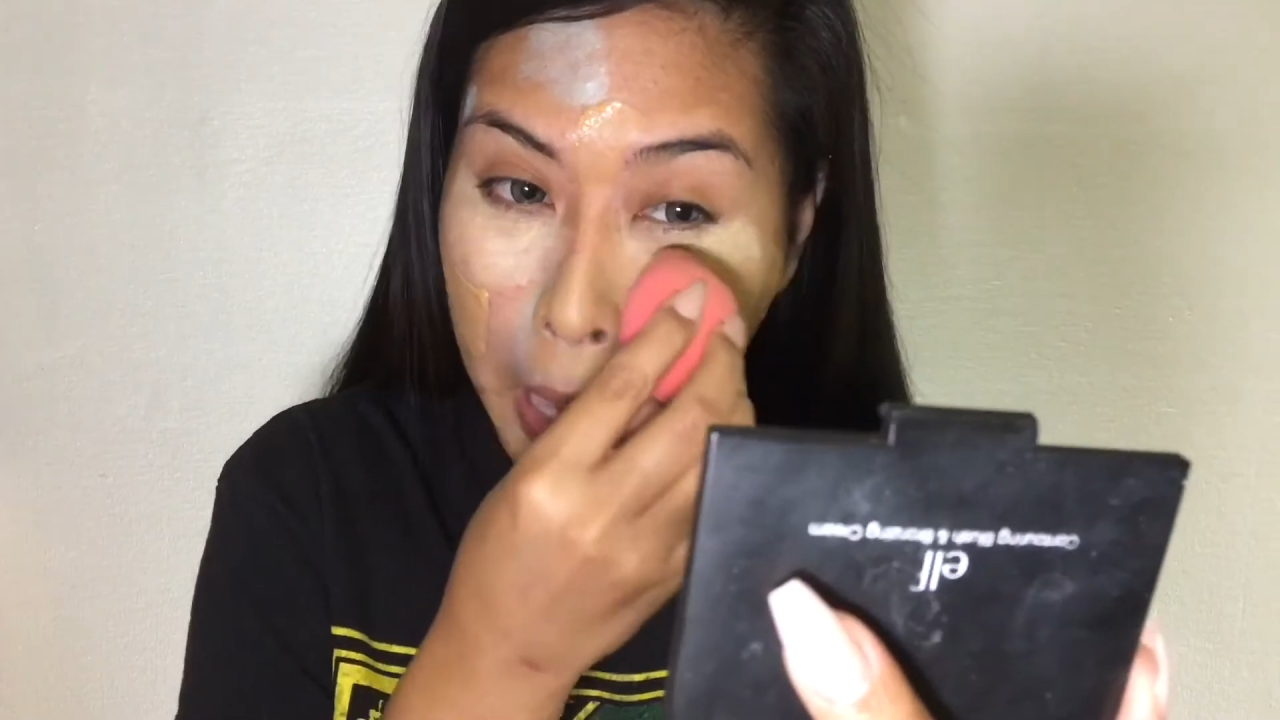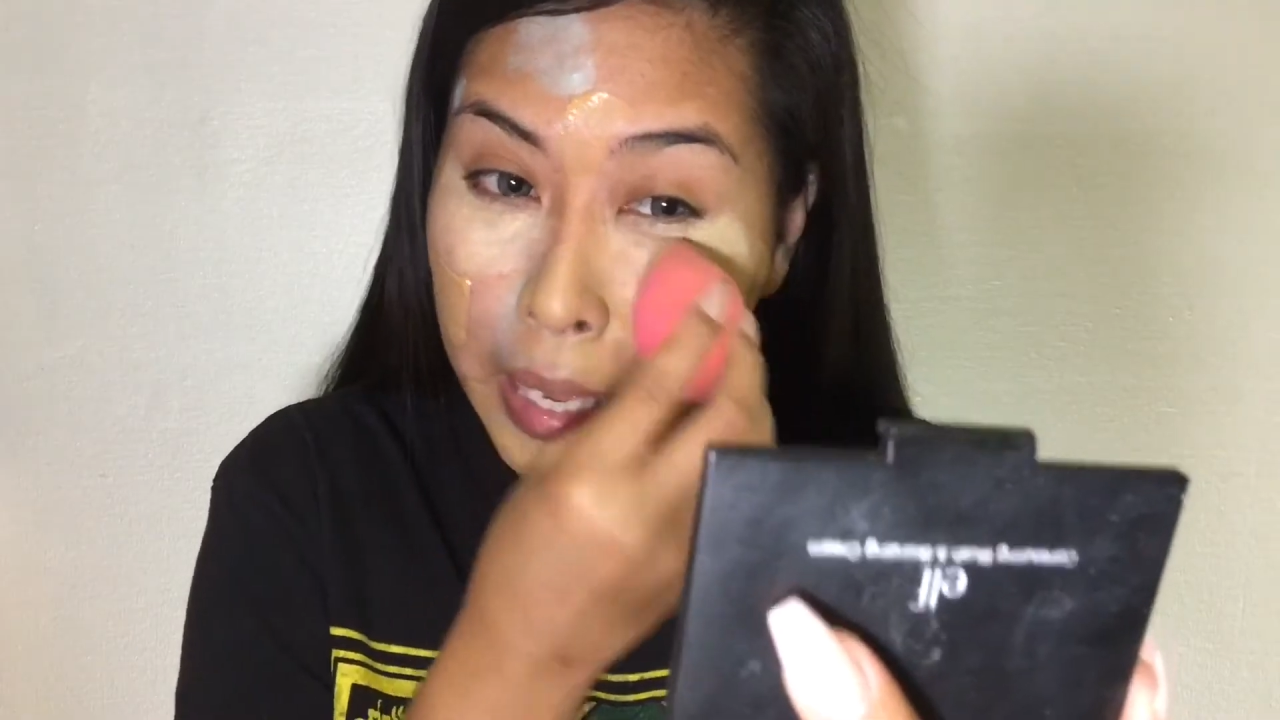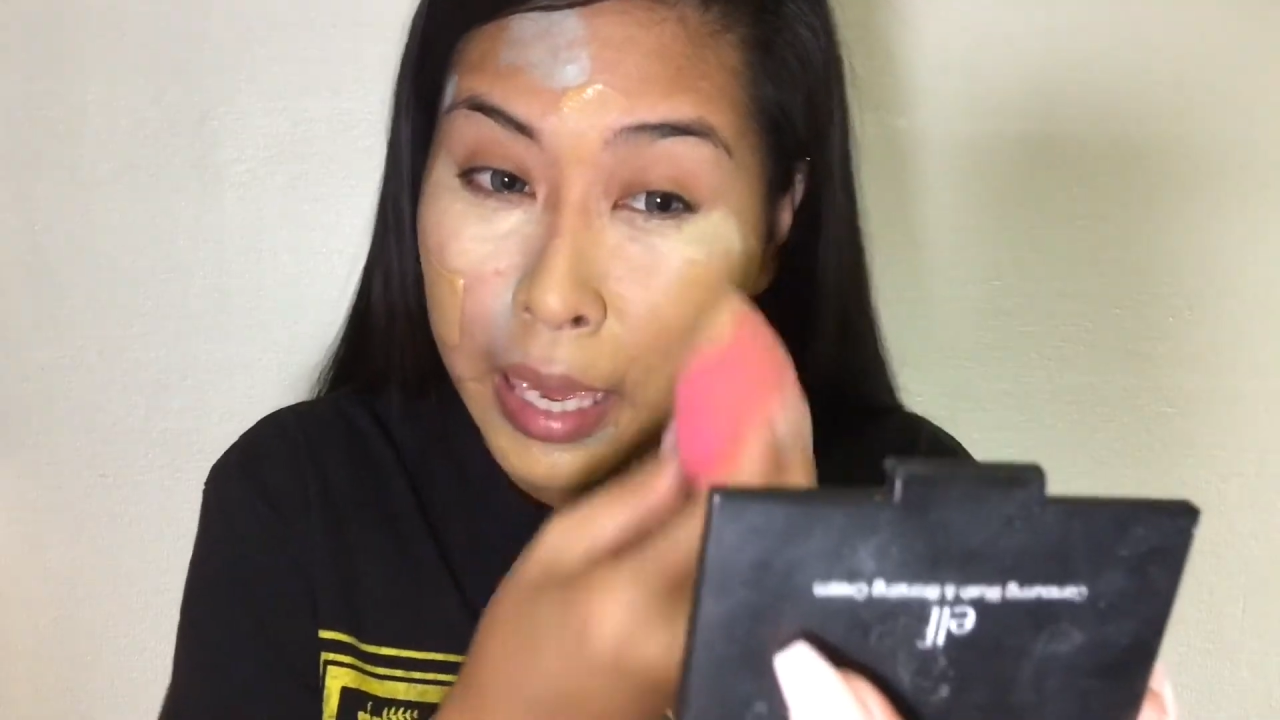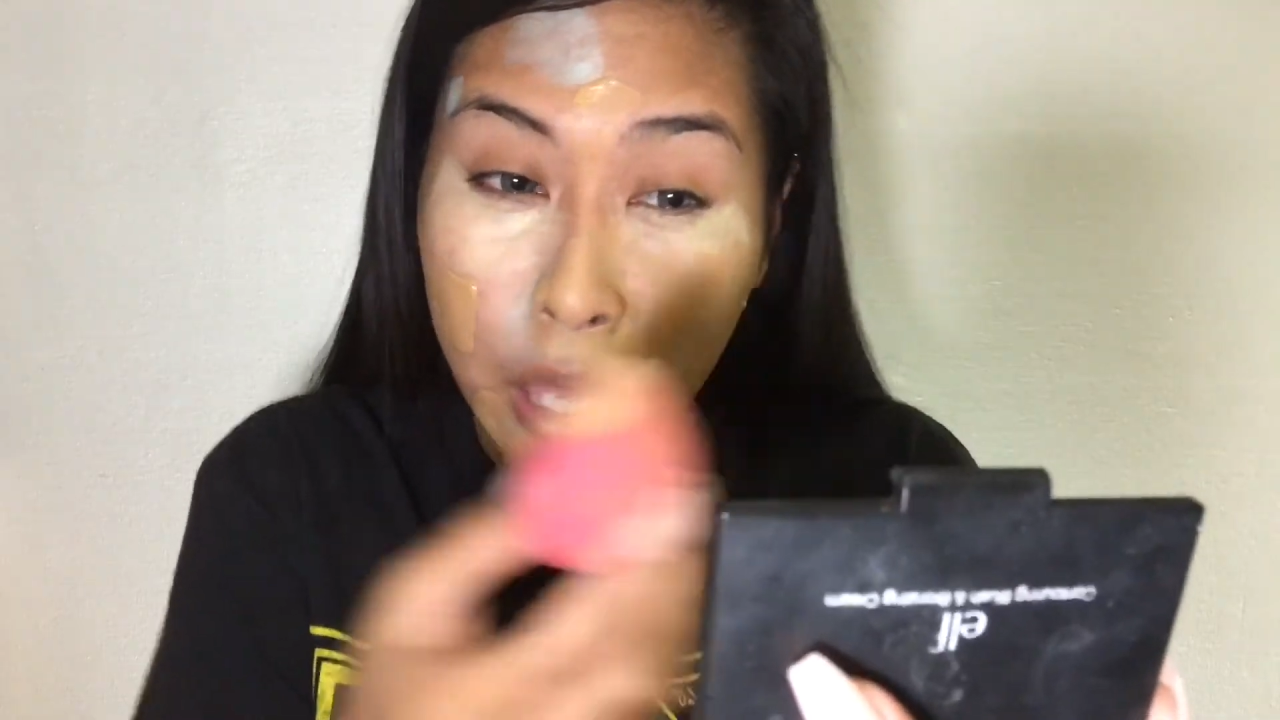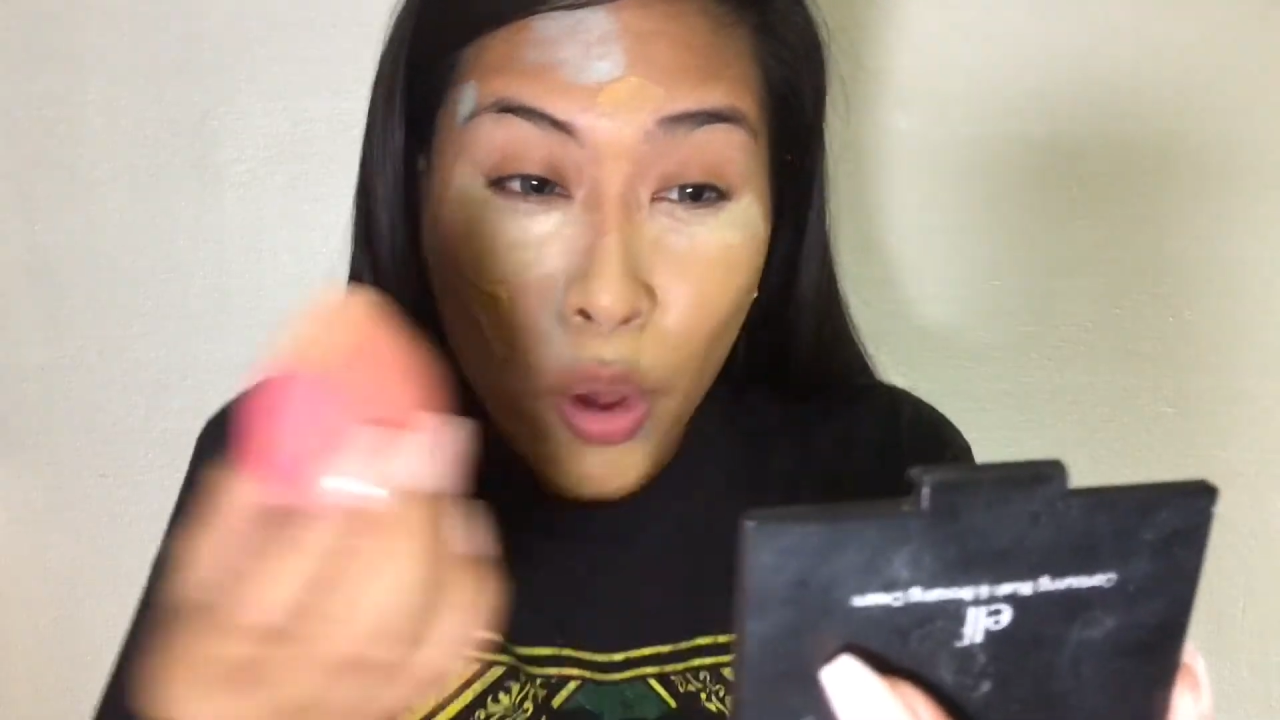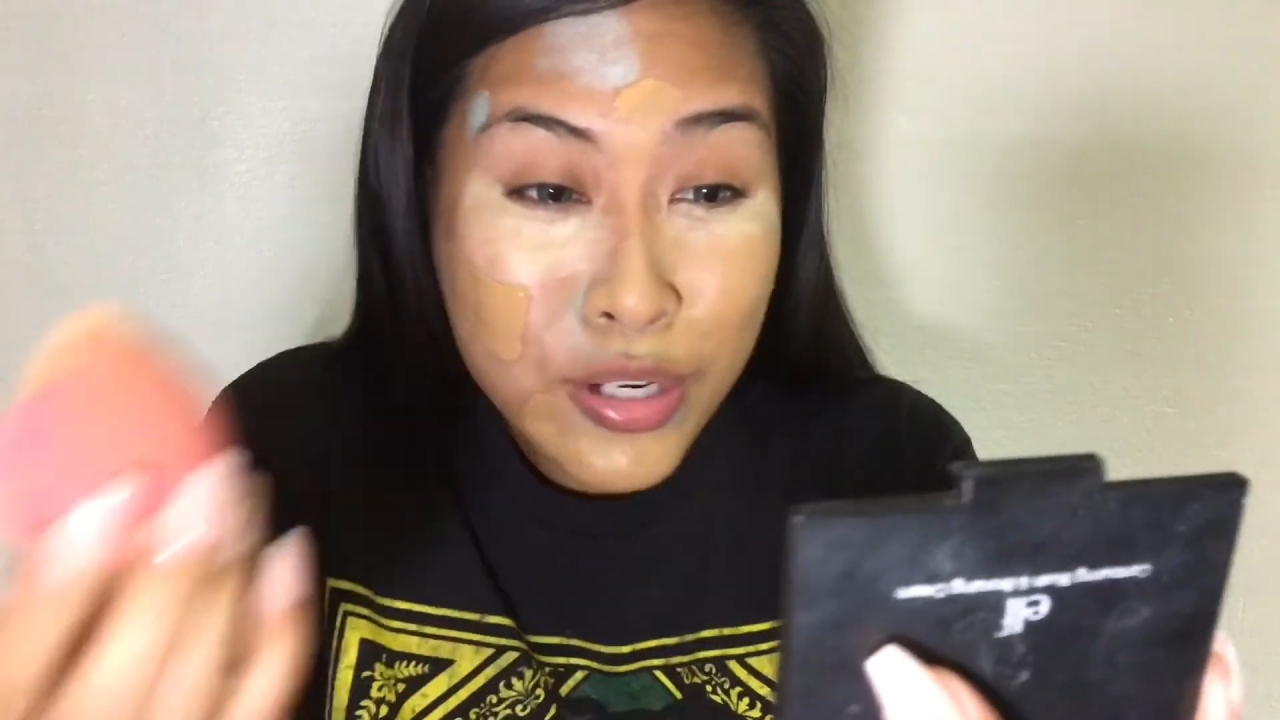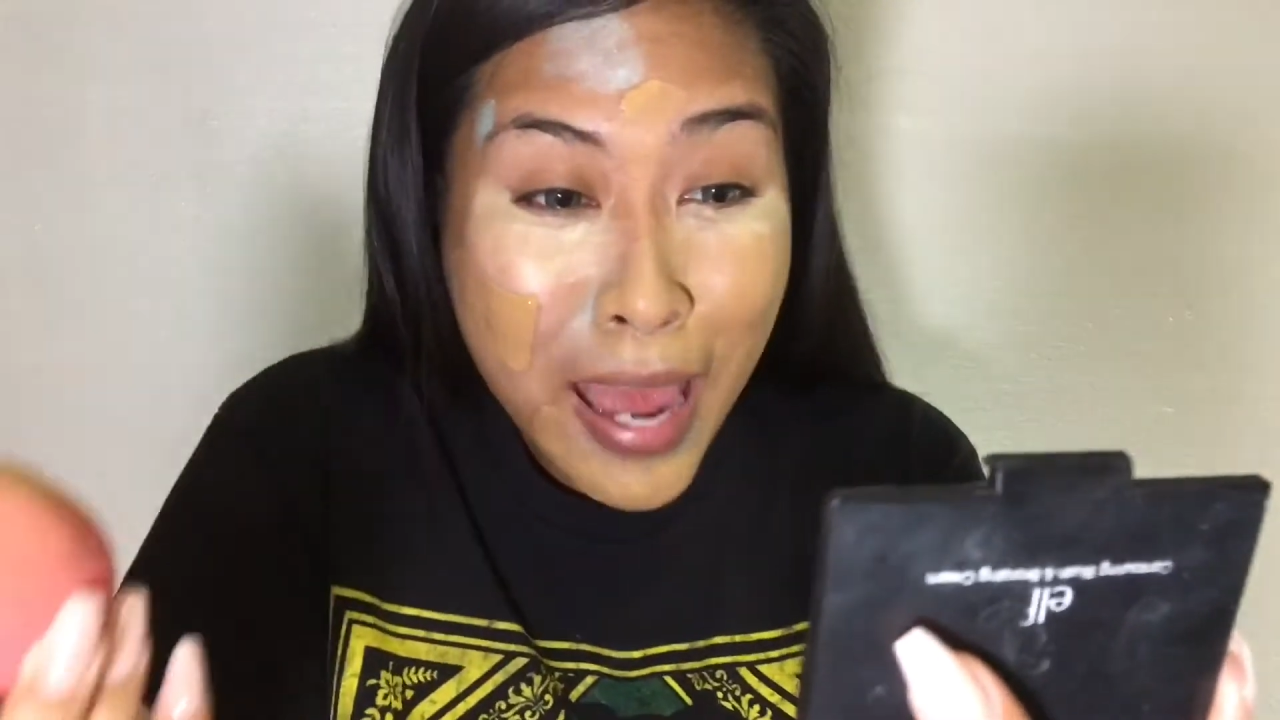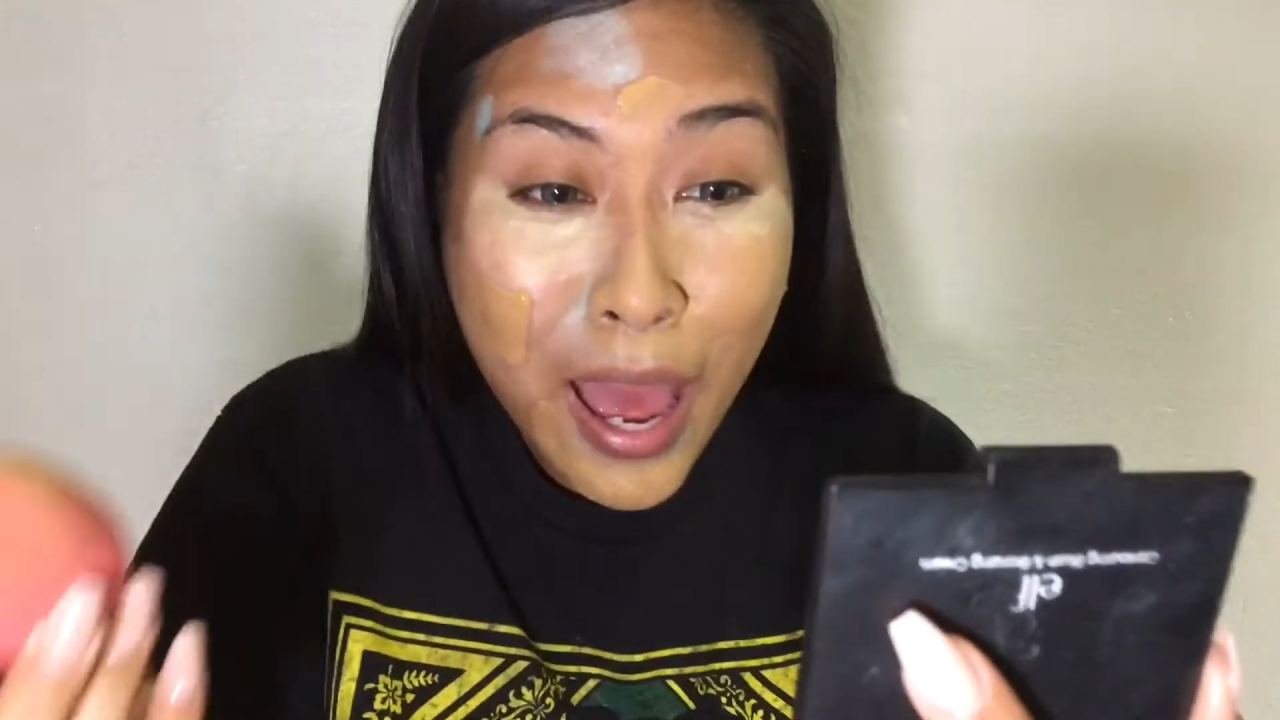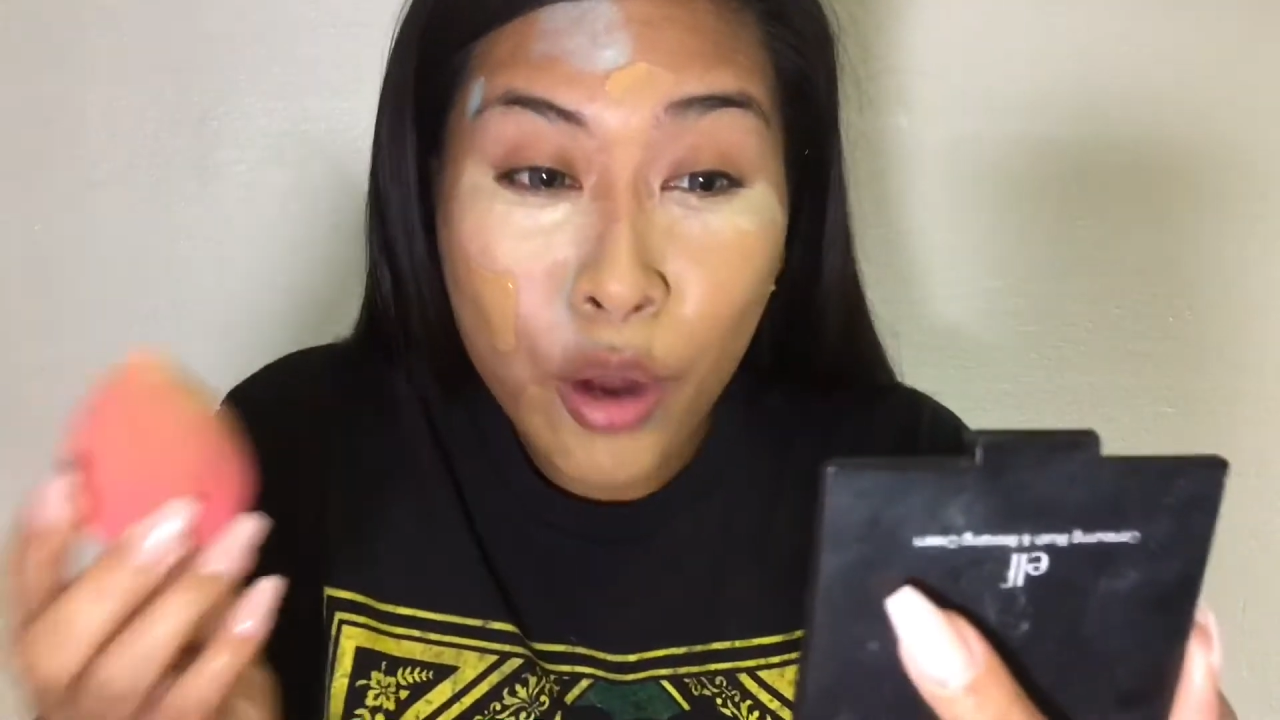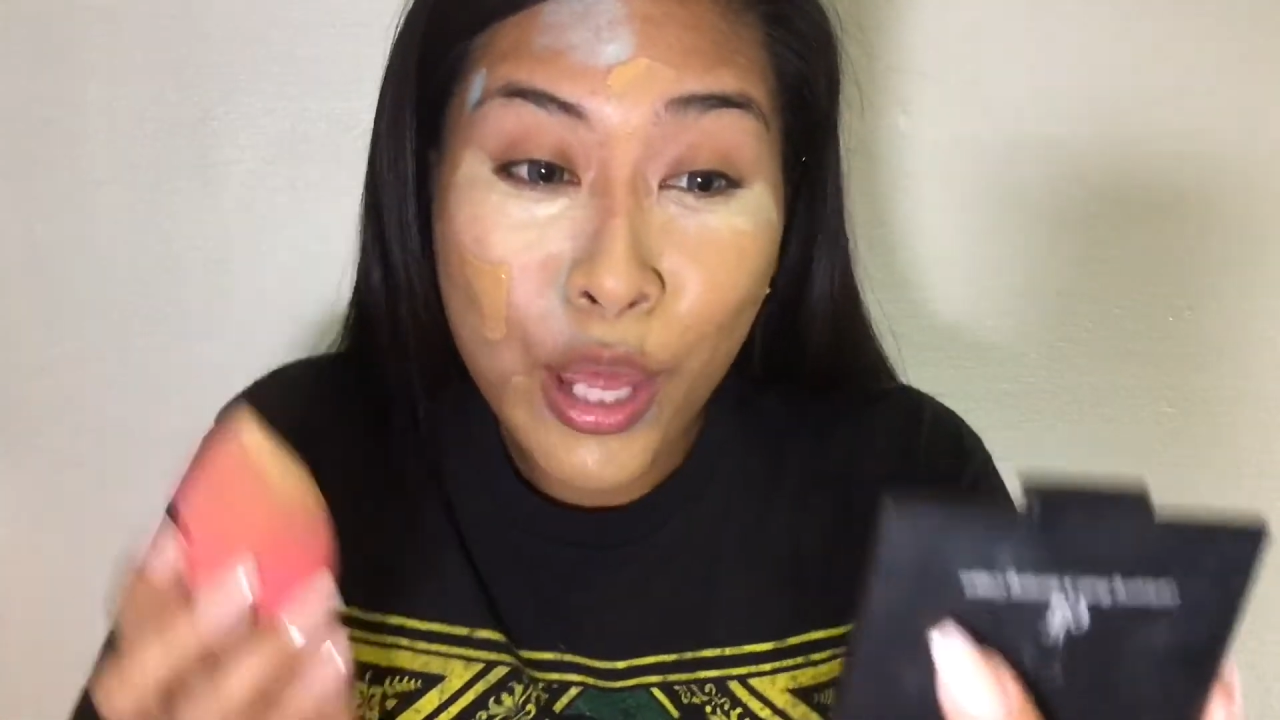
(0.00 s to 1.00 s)
It go
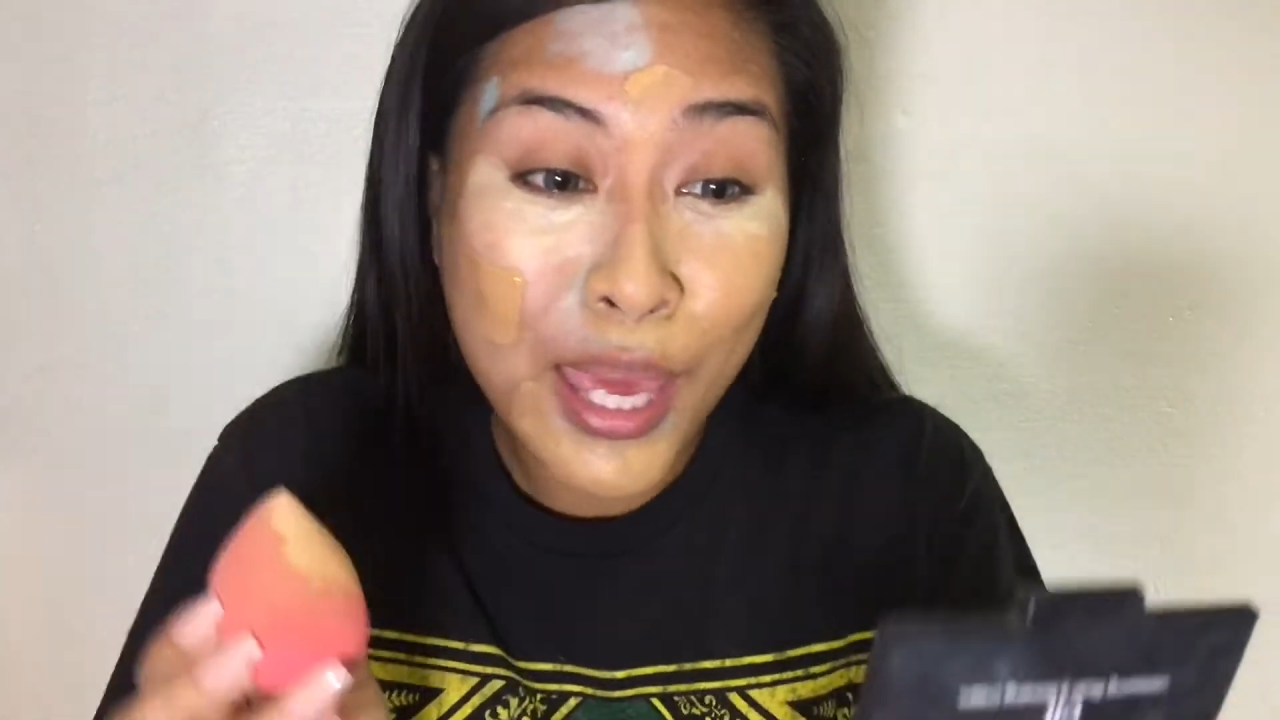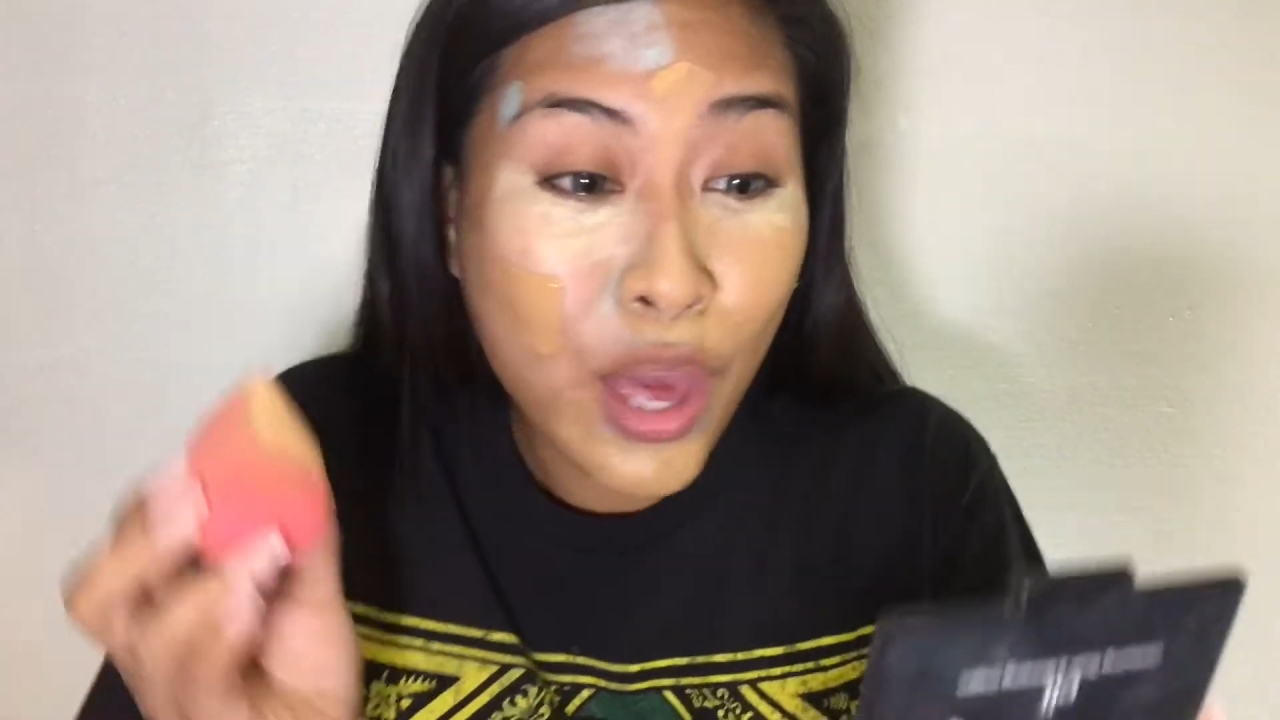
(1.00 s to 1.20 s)
down